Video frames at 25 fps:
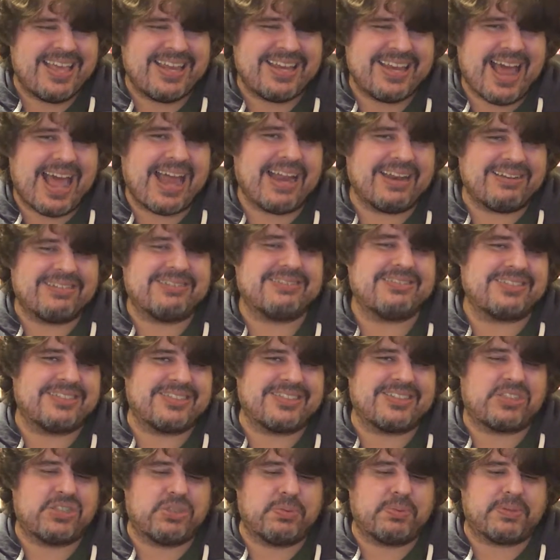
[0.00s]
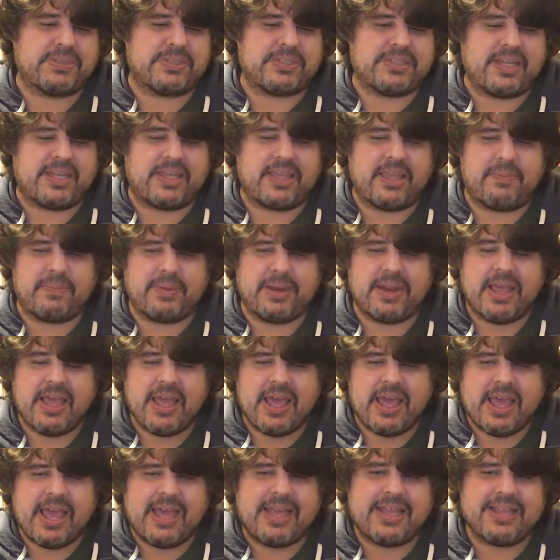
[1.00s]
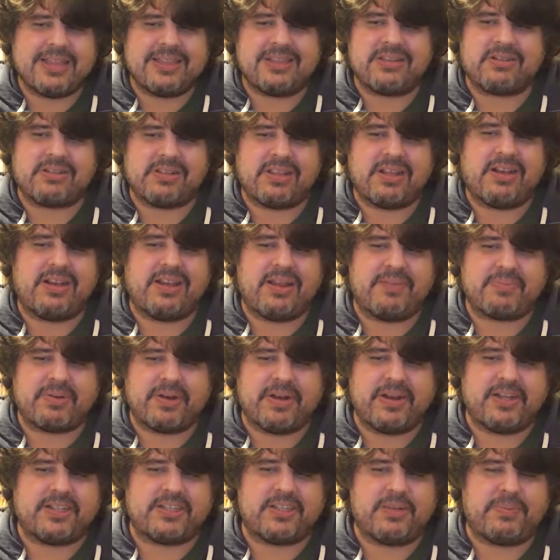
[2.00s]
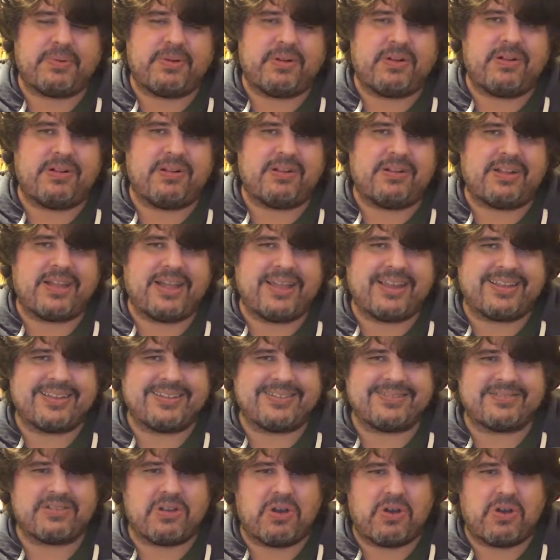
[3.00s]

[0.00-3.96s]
not super sticky, but and they're a little unpredictable, like